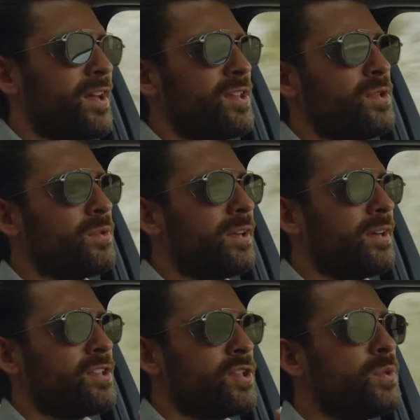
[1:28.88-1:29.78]
you
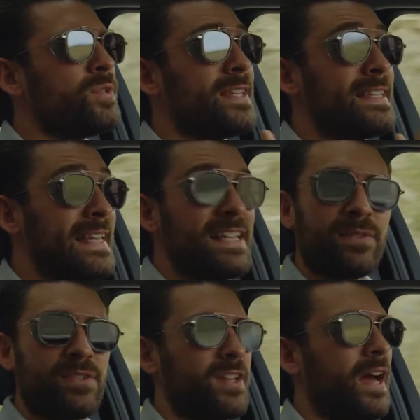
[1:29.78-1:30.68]
could use the
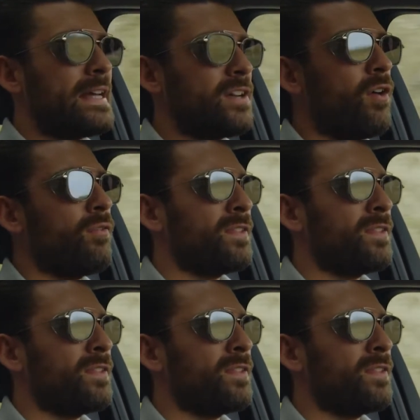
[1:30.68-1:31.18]
diesel side of